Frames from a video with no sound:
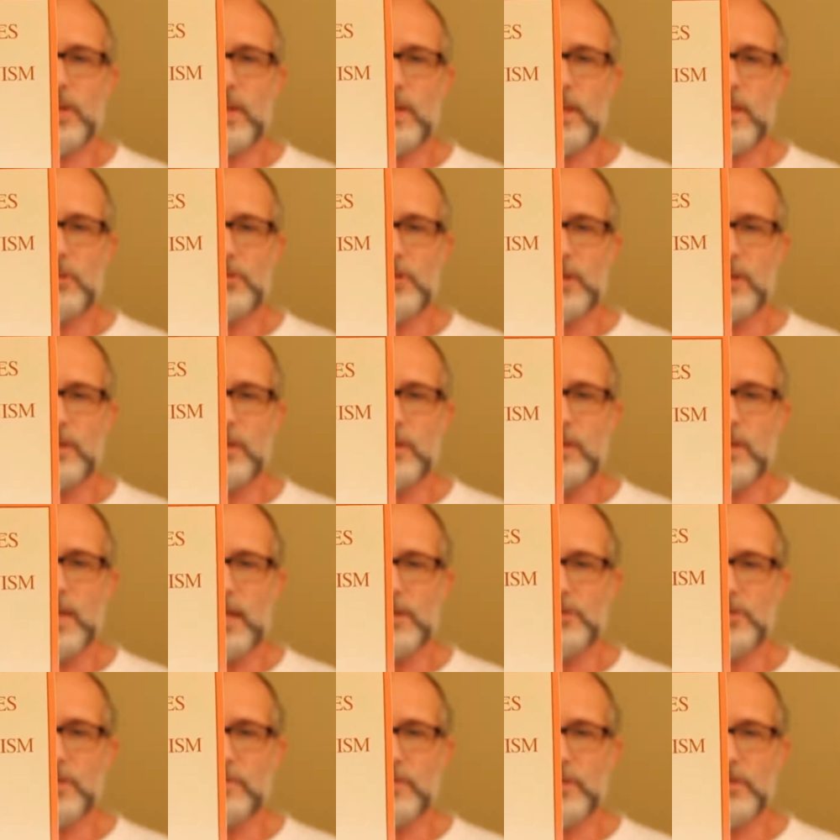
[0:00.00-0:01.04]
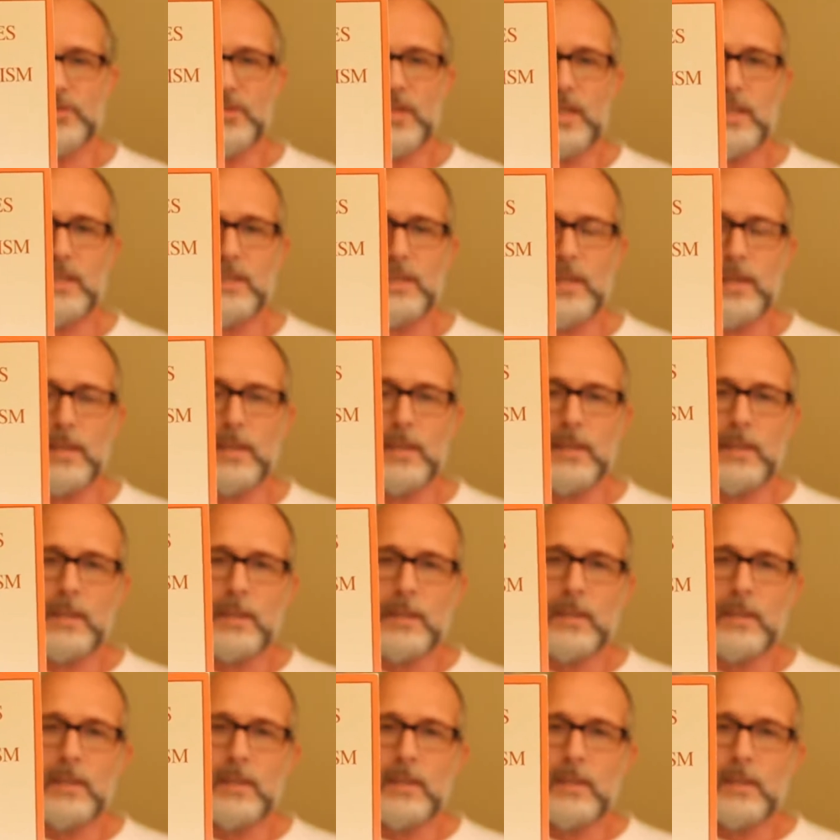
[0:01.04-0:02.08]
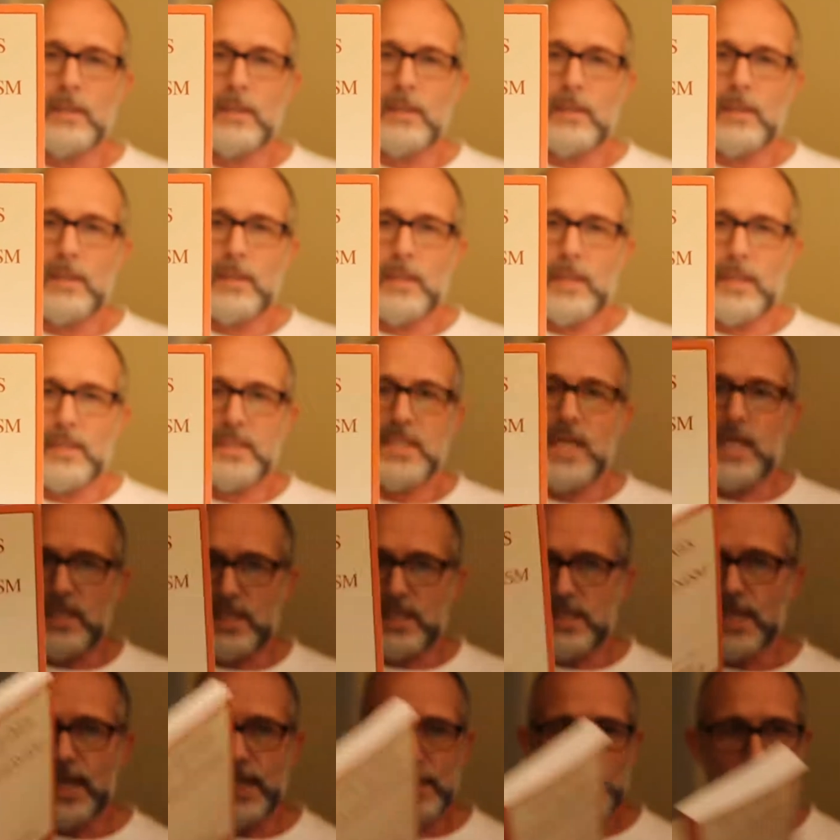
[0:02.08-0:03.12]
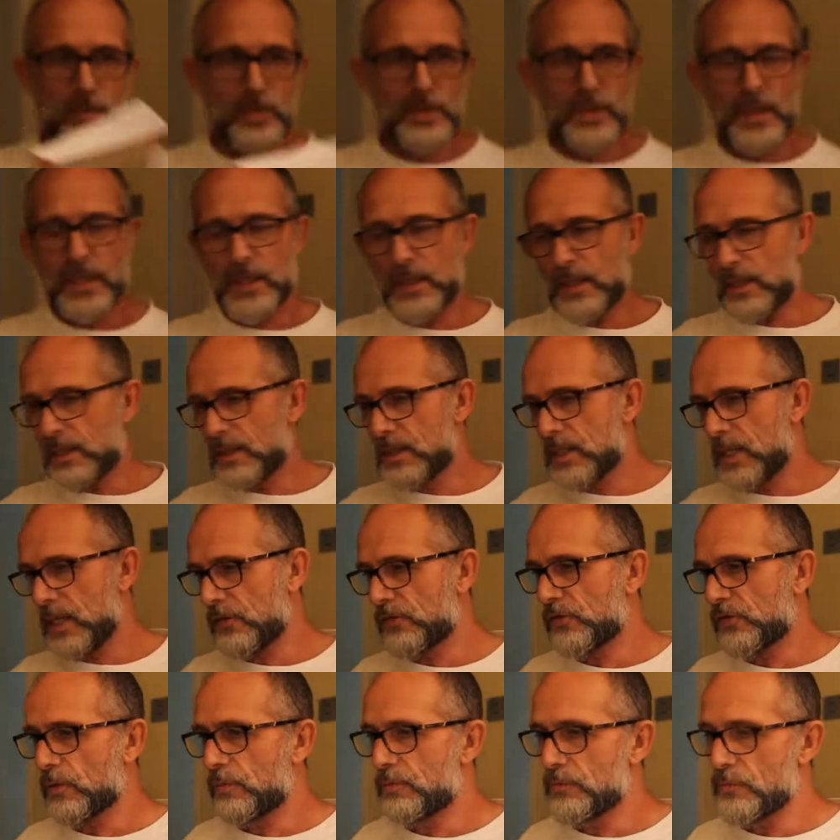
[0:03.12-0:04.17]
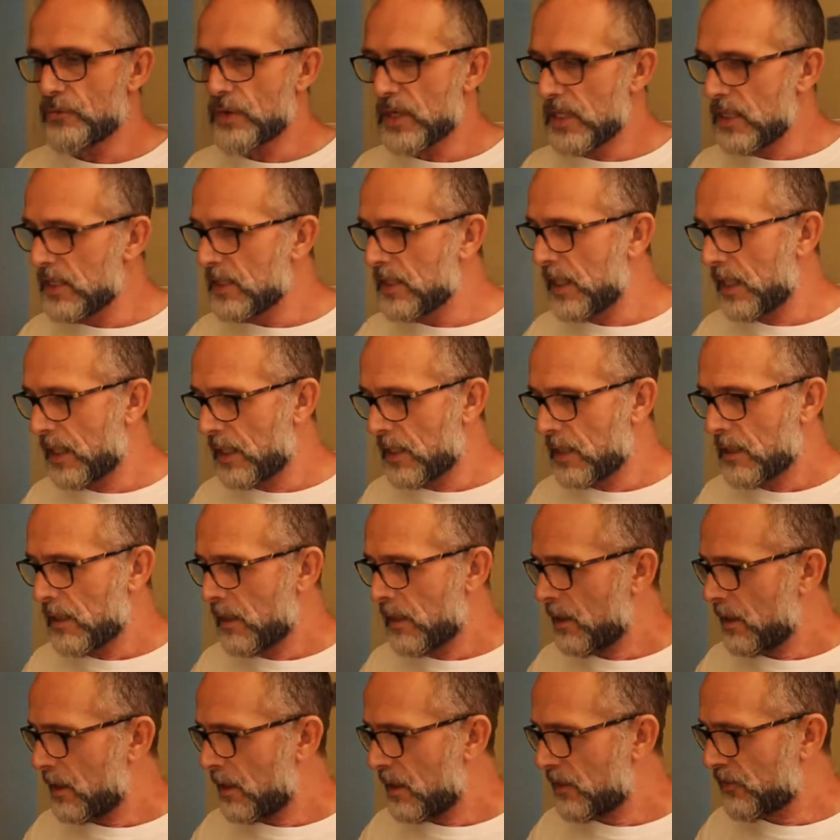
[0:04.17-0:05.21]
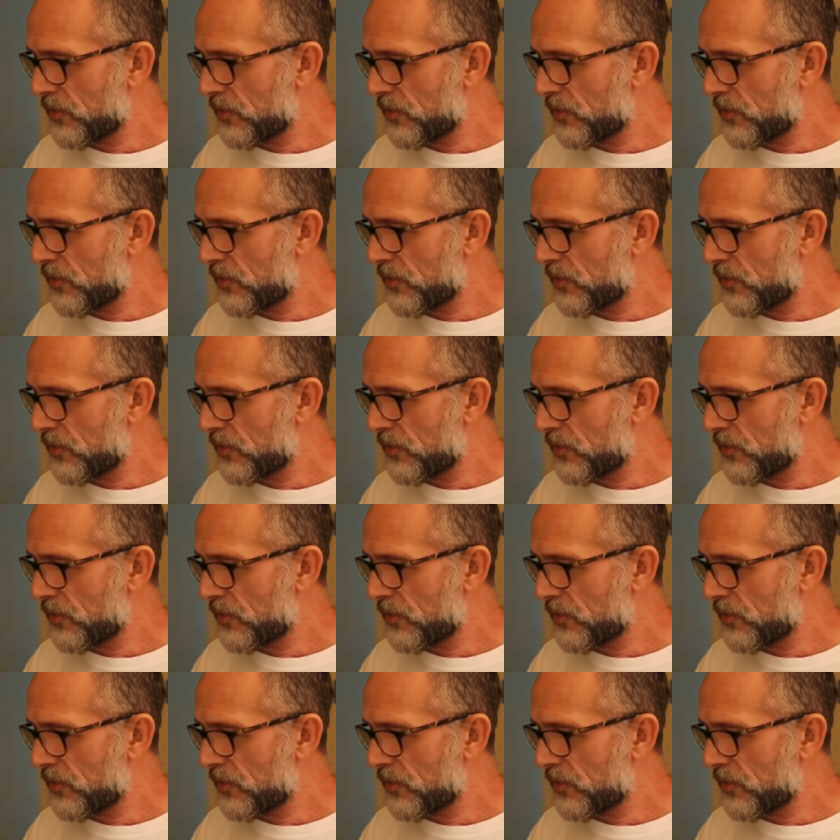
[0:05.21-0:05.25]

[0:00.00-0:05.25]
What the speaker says: in case any of you guys never seen it. Take your time with it. It takes some reading. I